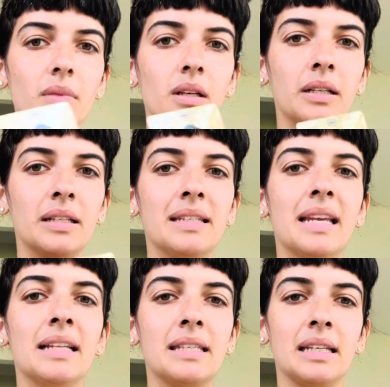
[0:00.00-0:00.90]

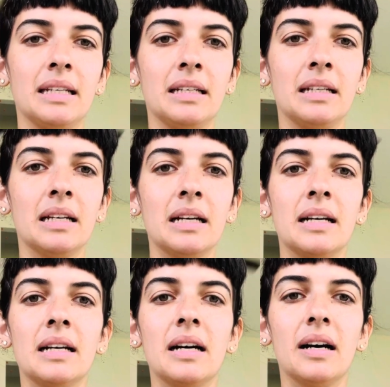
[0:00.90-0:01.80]
condensing
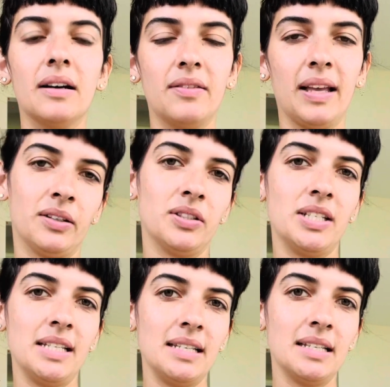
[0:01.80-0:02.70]
of
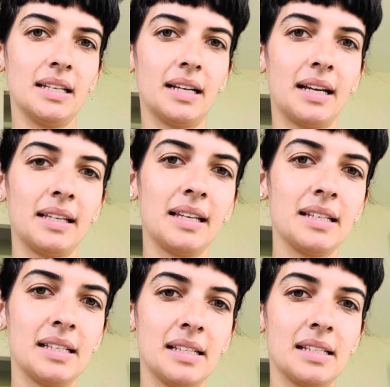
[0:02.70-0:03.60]
energy, I
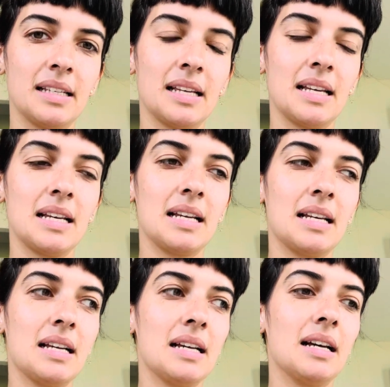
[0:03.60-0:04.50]
guess,
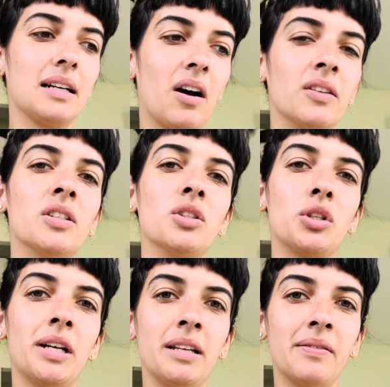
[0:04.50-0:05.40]

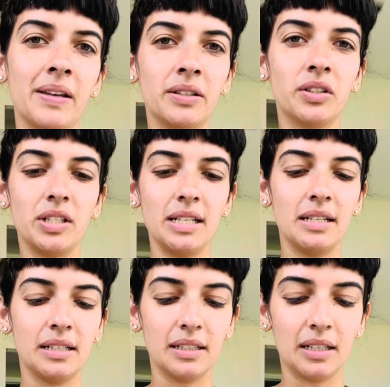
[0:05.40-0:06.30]
concentrating of
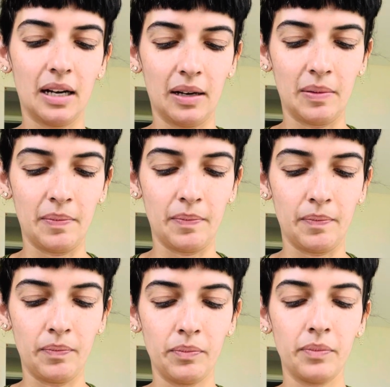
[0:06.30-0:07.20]
energy.
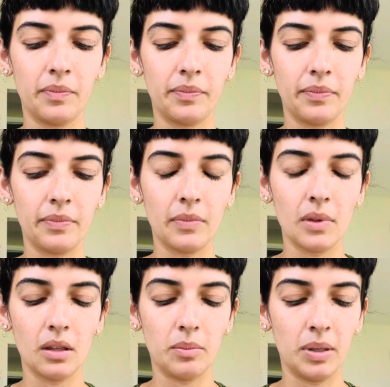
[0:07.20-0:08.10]

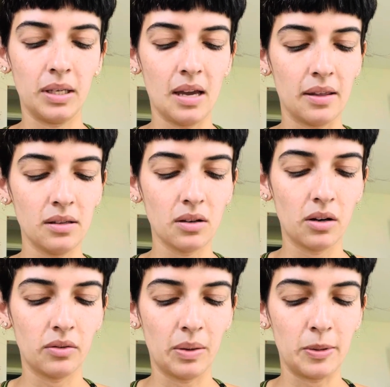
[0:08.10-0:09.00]
But yeah, this
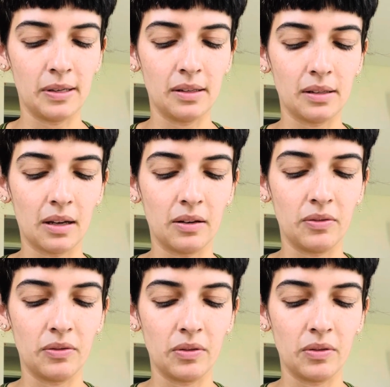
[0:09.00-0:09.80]
card represents kind of